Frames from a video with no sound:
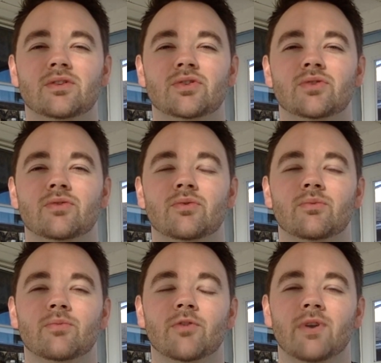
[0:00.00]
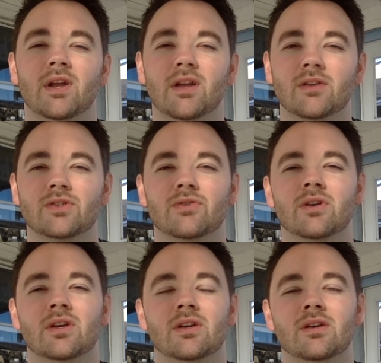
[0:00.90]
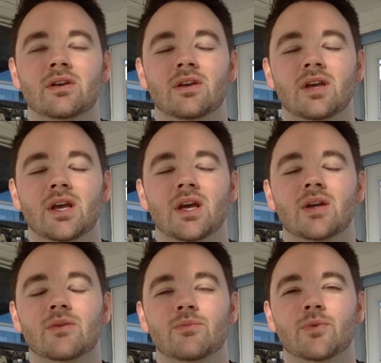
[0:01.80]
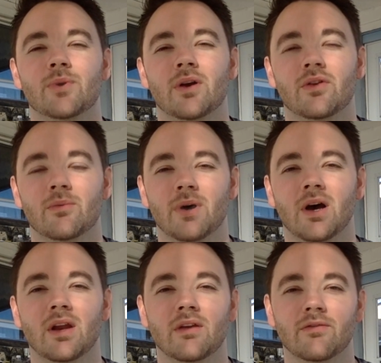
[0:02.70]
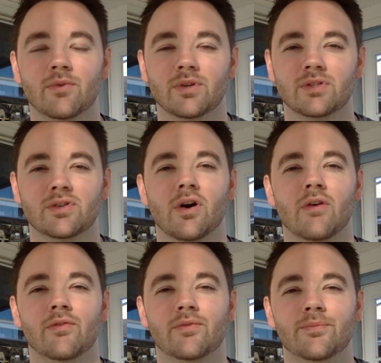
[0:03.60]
to prevent injury and prepare their body for disc golf.